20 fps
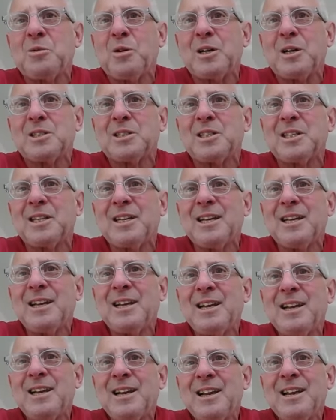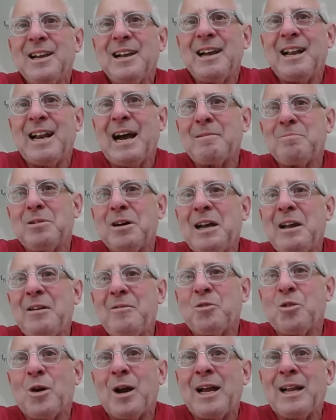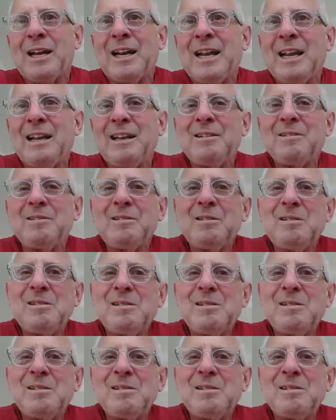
was. And I believe we're at a